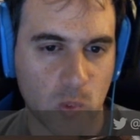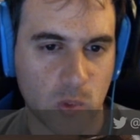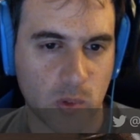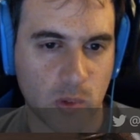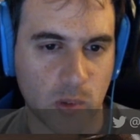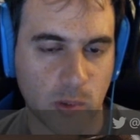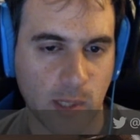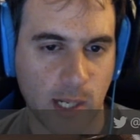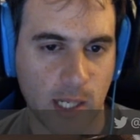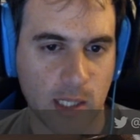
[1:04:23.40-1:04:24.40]
So
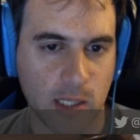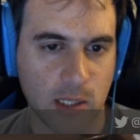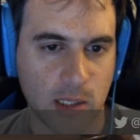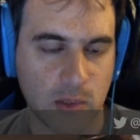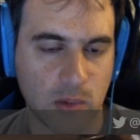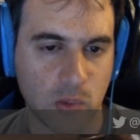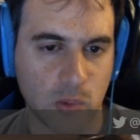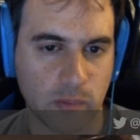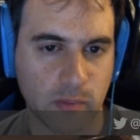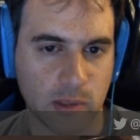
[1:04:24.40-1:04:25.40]
I need
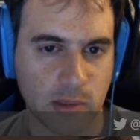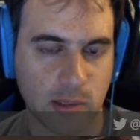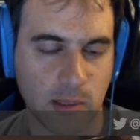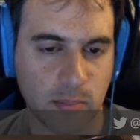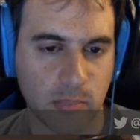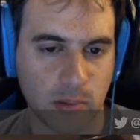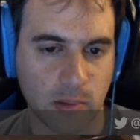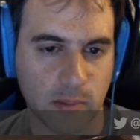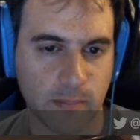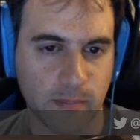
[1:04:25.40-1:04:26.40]
to, for
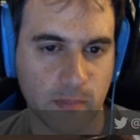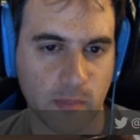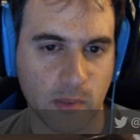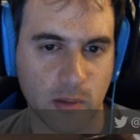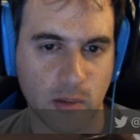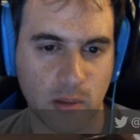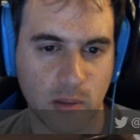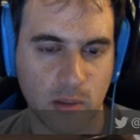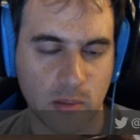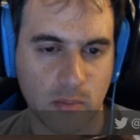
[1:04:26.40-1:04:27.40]
example,
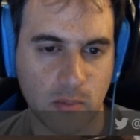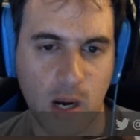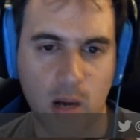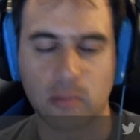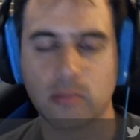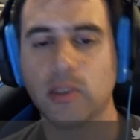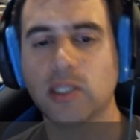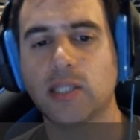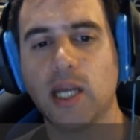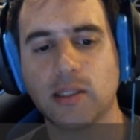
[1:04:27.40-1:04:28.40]
wow,
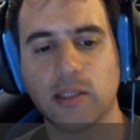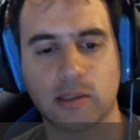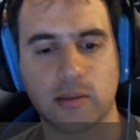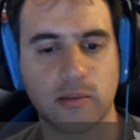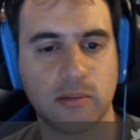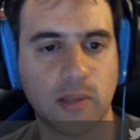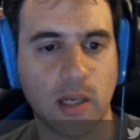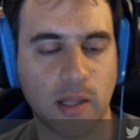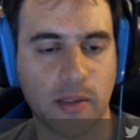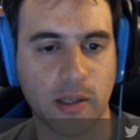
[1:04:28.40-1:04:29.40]
what tactics
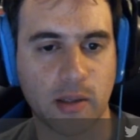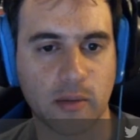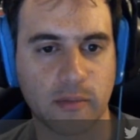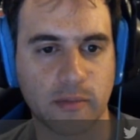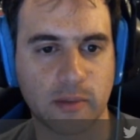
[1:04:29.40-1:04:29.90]
can I think of?